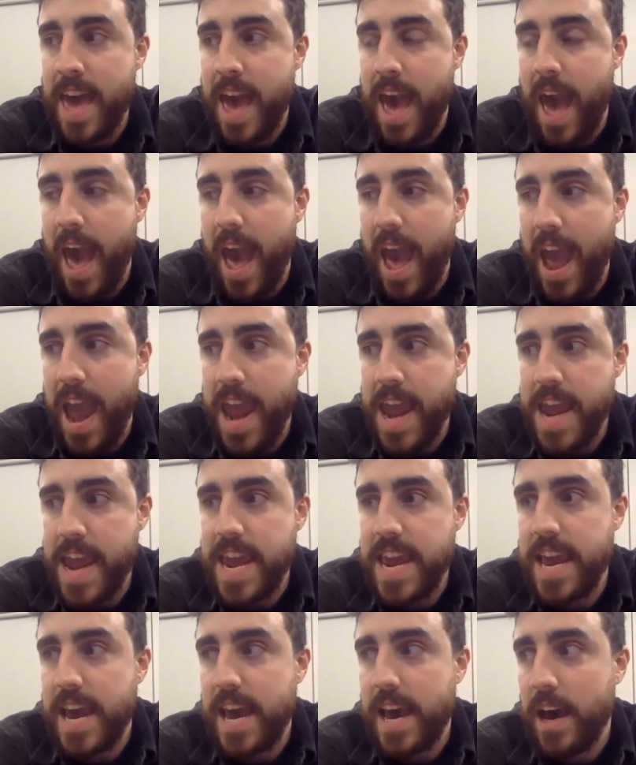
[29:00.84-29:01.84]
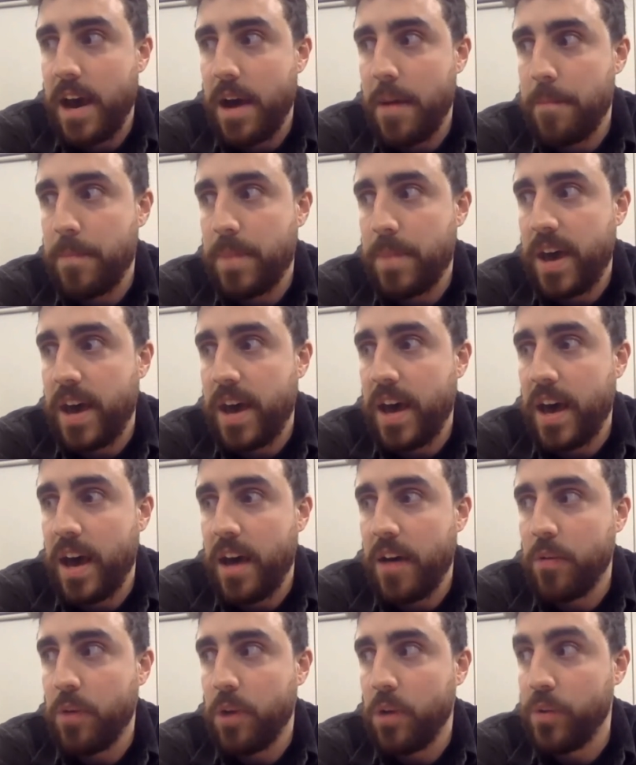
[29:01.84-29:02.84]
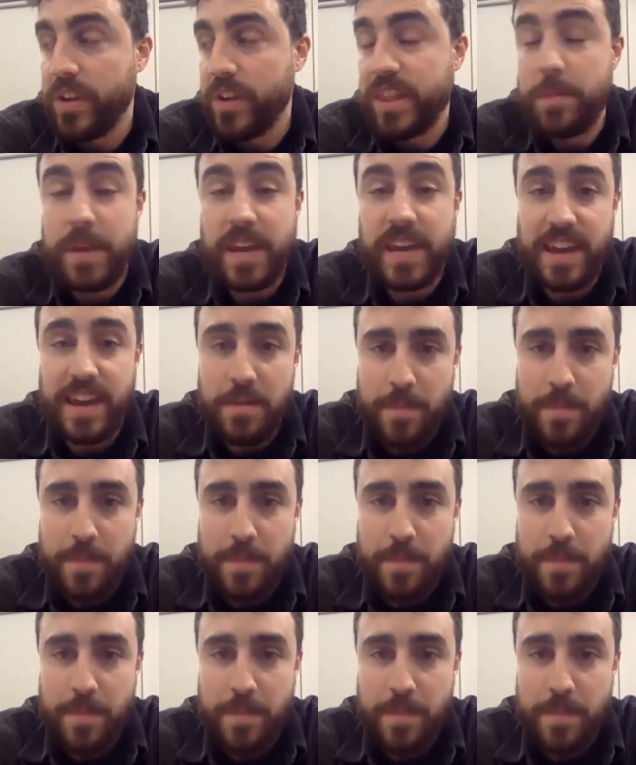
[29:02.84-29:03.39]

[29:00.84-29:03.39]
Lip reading: a really big